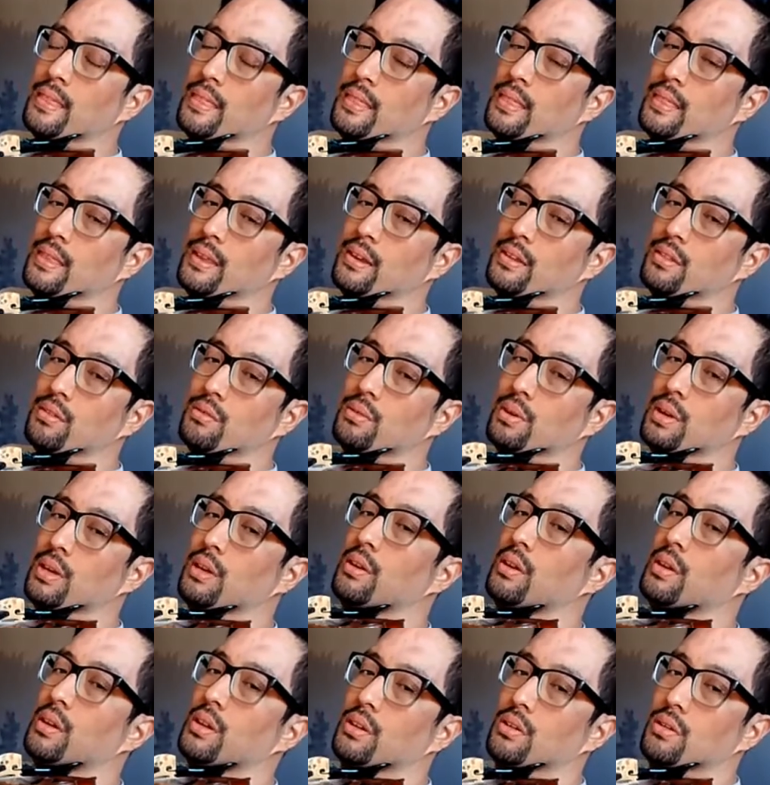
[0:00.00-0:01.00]
The other way you
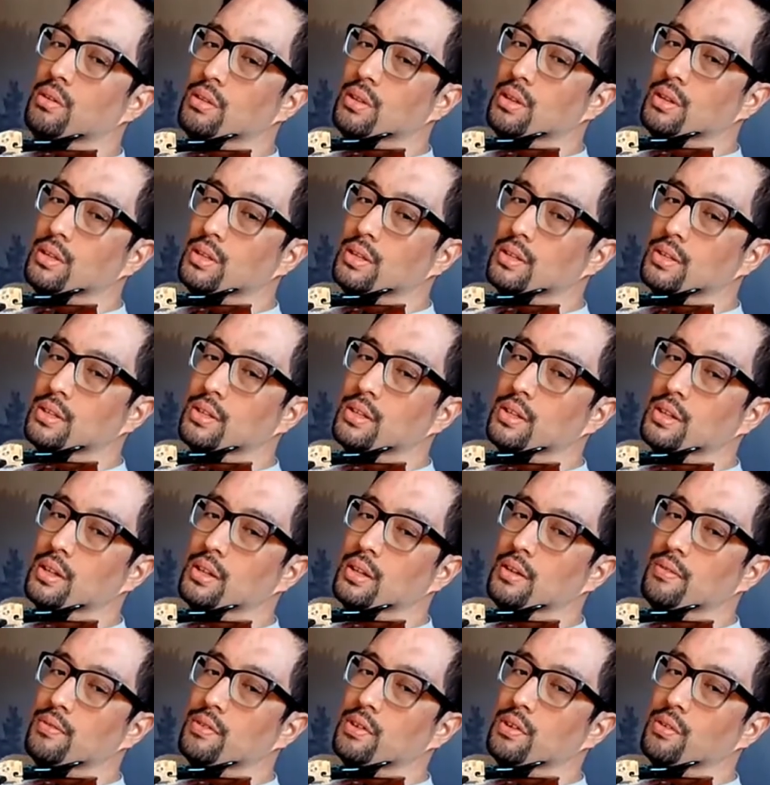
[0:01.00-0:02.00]
can do this is to
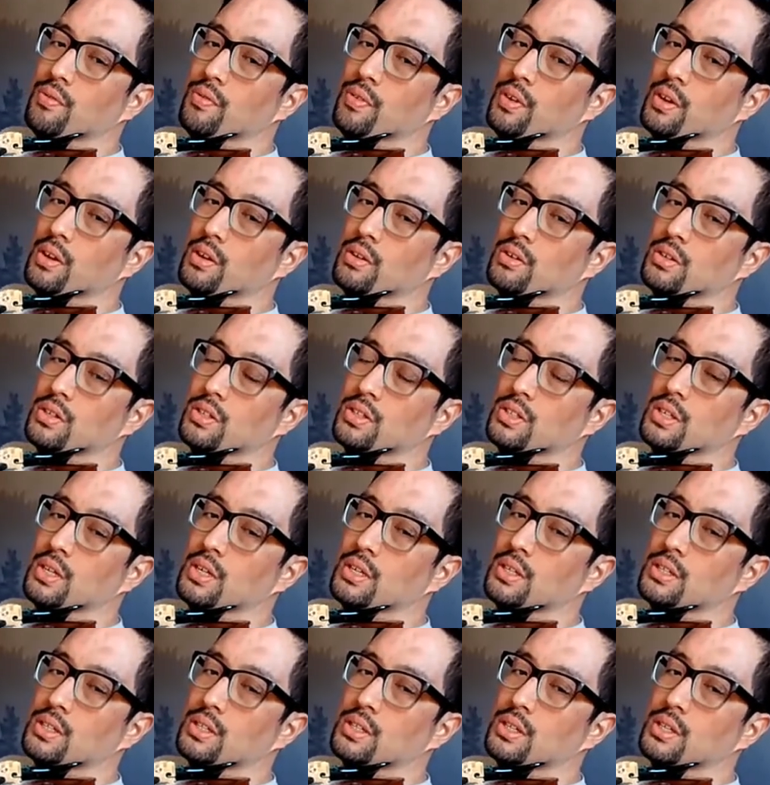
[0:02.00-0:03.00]
lift your fingers
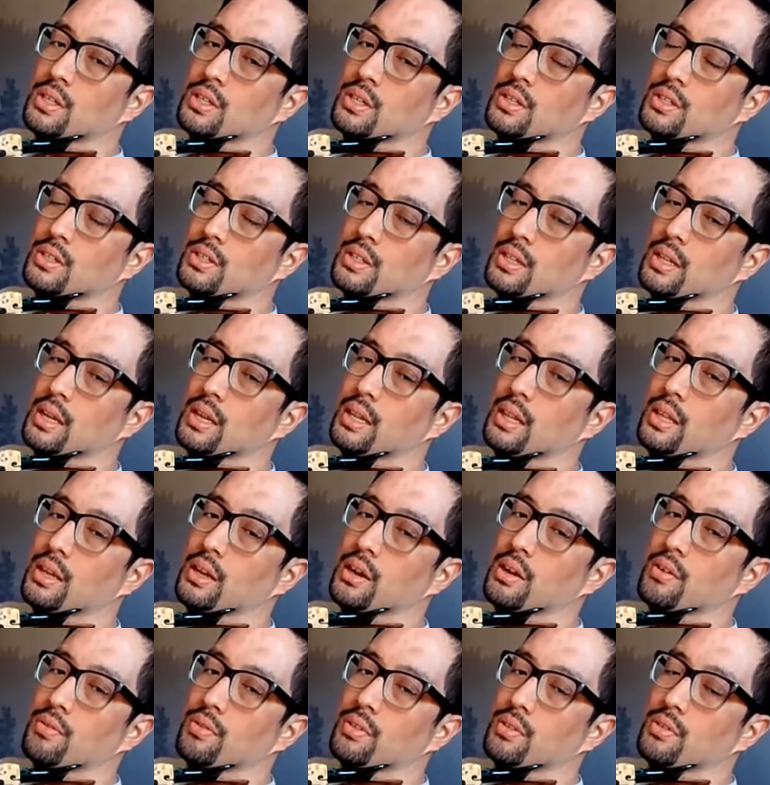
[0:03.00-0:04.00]
just slightly
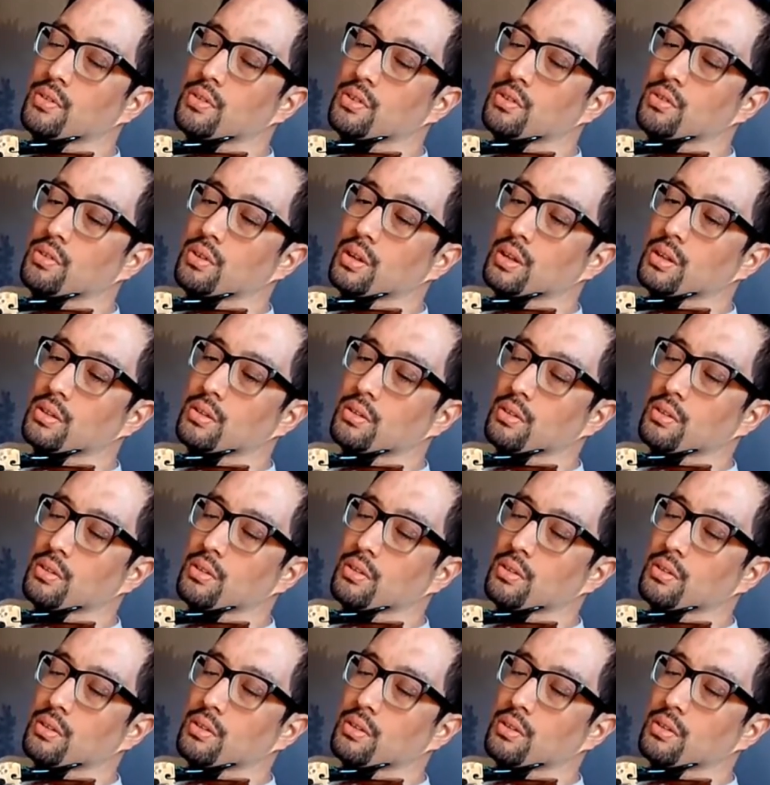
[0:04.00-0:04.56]
off the strings,